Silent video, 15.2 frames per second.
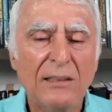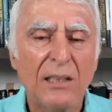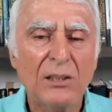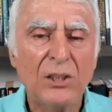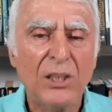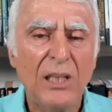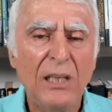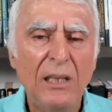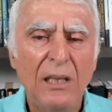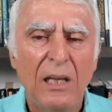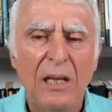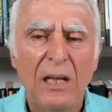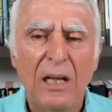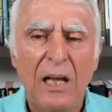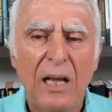so she
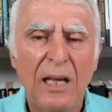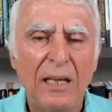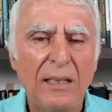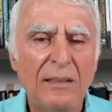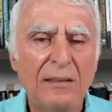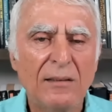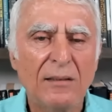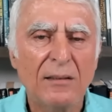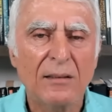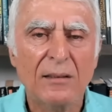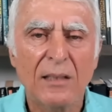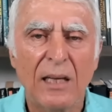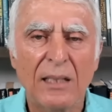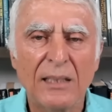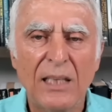has
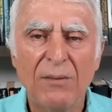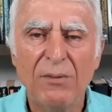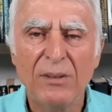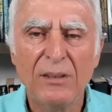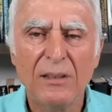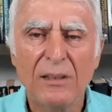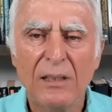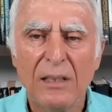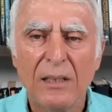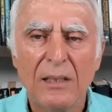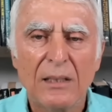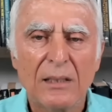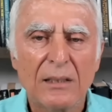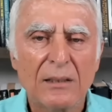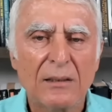uh, given
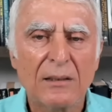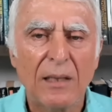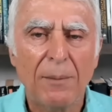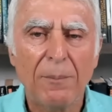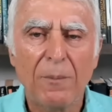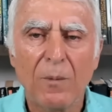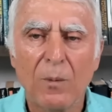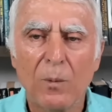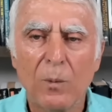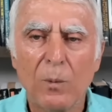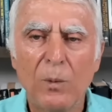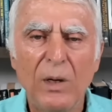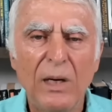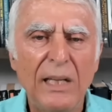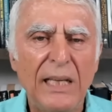some
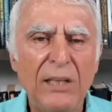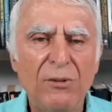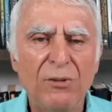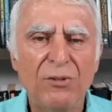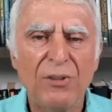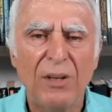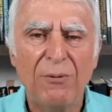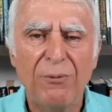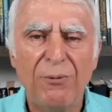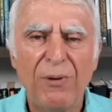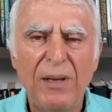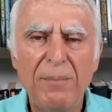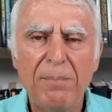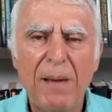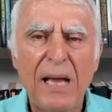really interesting
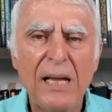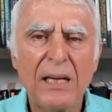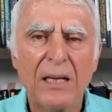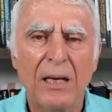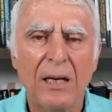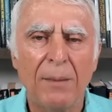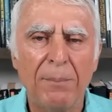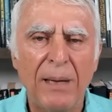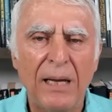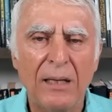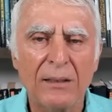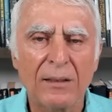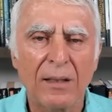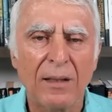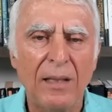feedback
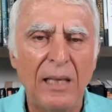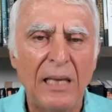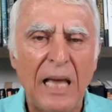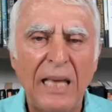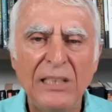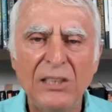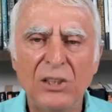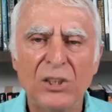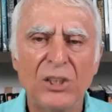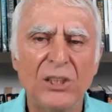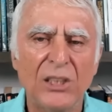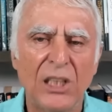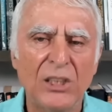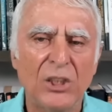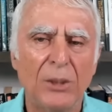about the
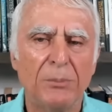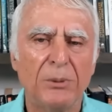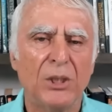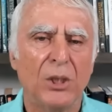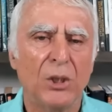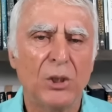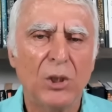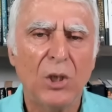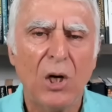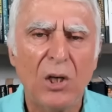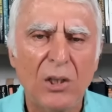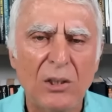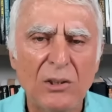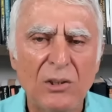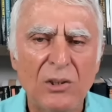ancient Egyptian
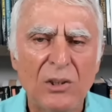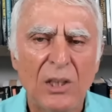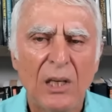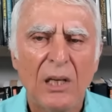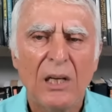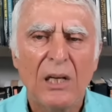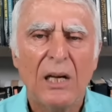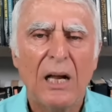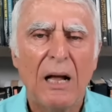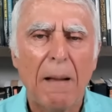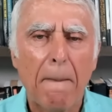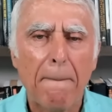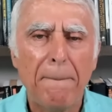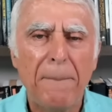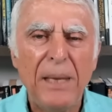gods
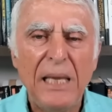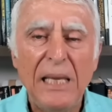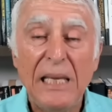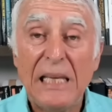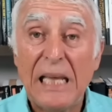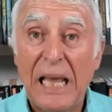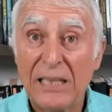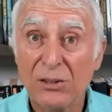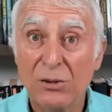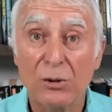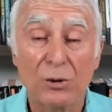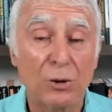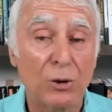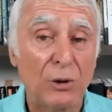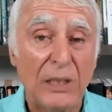uh, being
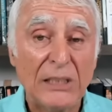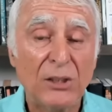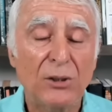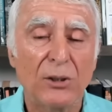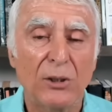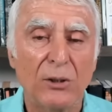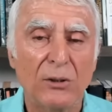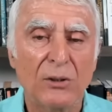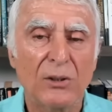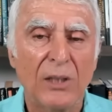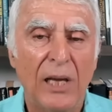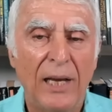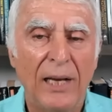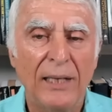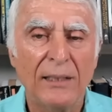extraterrestrials.
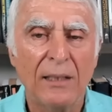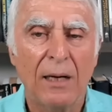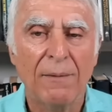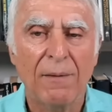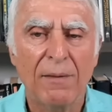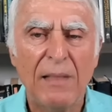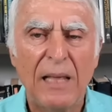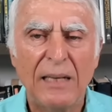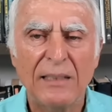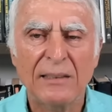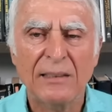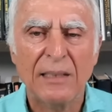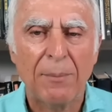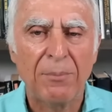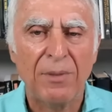And uh, that is
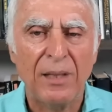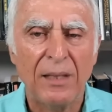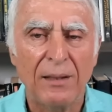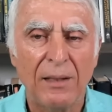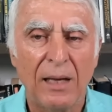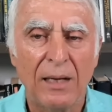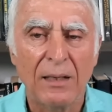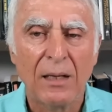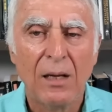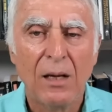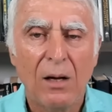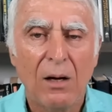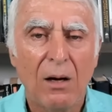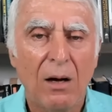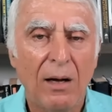something that
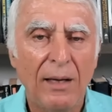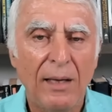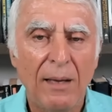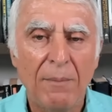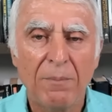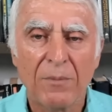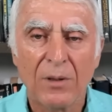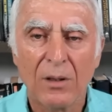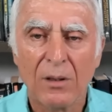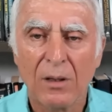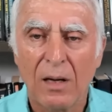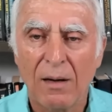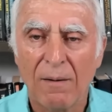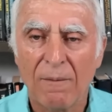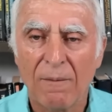I am
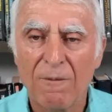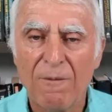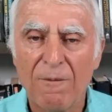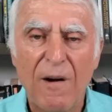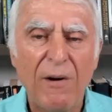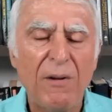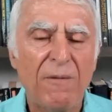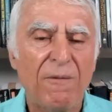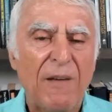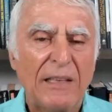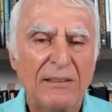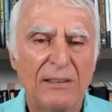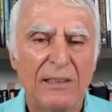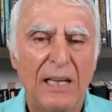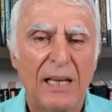uh, very
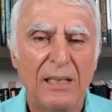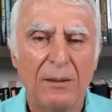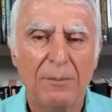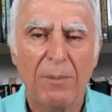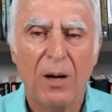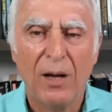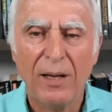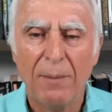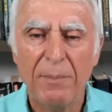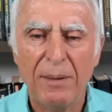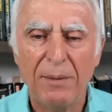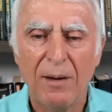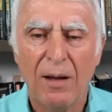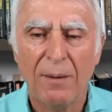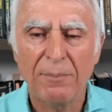fascinated by. I
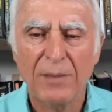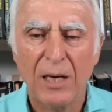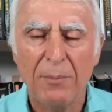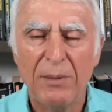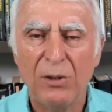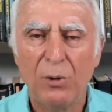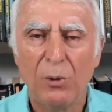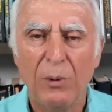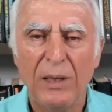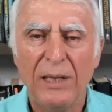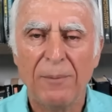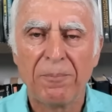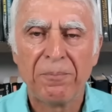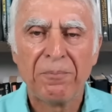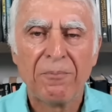mean, I'm going to be
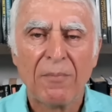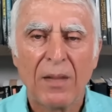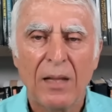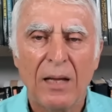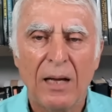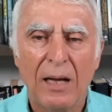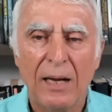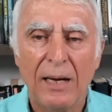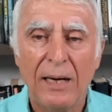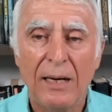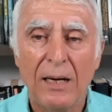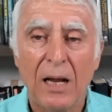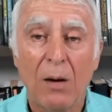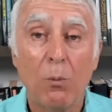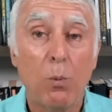doing
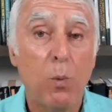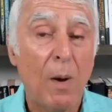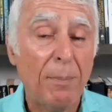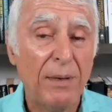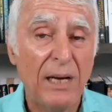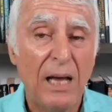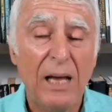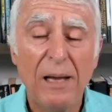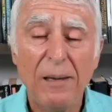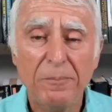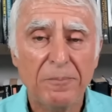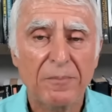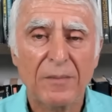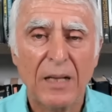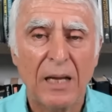a, a webinar
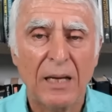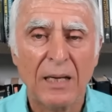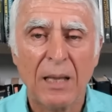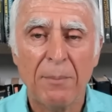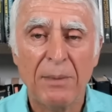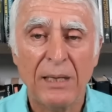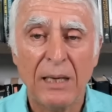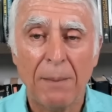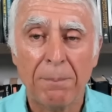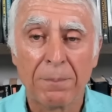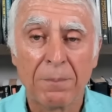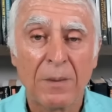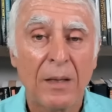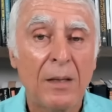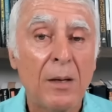uh, coming up
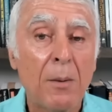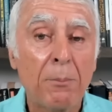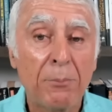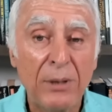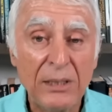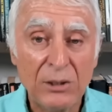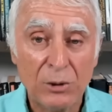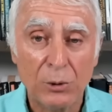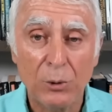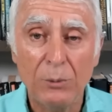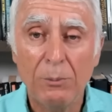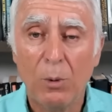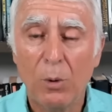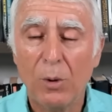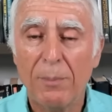pretty
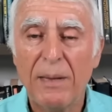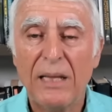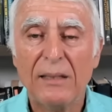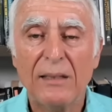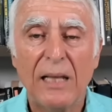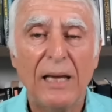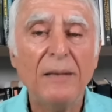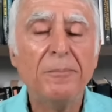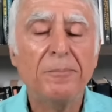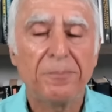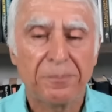soon, more about that